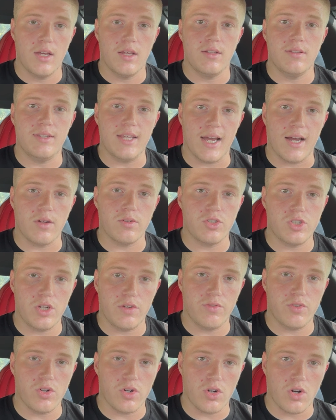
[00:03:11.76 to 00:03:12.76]

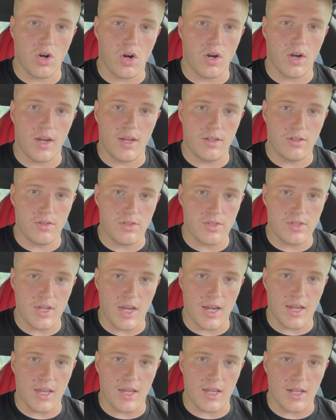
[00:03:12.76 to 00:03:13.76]
downshift your car into
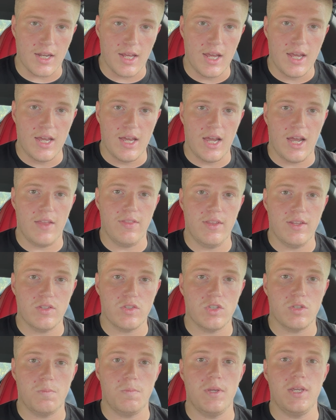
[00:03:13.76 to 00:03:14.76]
second, and then
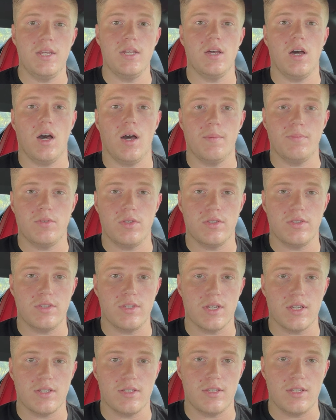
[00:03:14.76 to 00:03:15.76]
speed up to
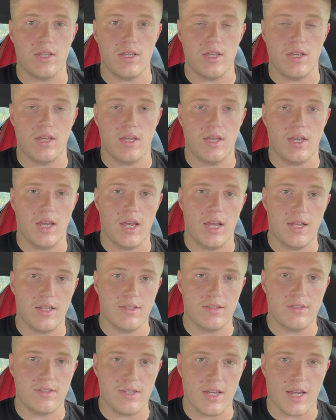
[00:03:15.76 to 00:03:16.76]
60
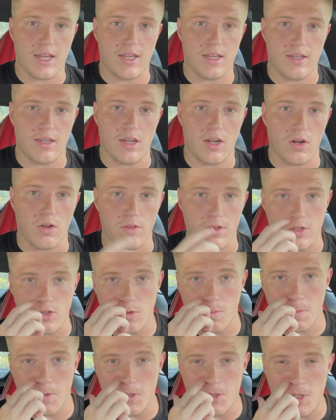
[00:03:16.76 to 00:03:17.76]
in second gear. This
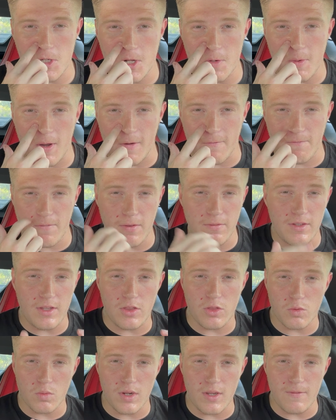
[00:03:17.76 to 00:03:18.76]
will put you at about
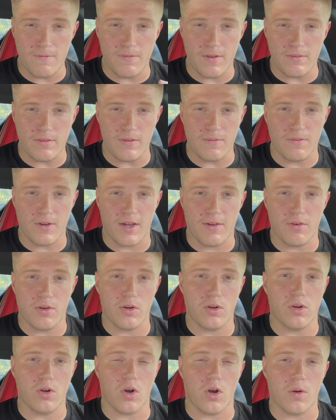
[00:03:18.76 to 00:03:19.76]
53,
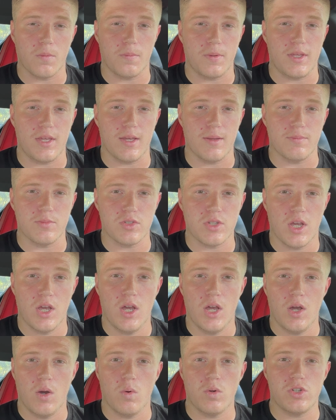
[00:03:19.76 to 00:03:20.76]
5,500 RPMs,
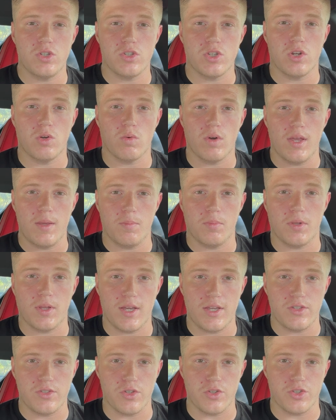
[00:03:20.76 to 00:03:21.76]
which is a great
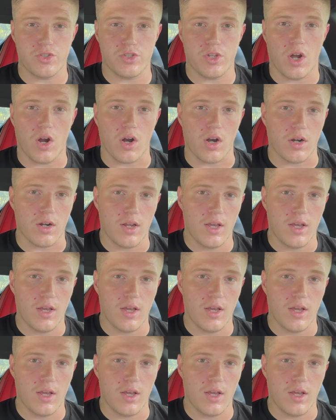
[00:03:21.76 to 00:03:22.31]
place to start.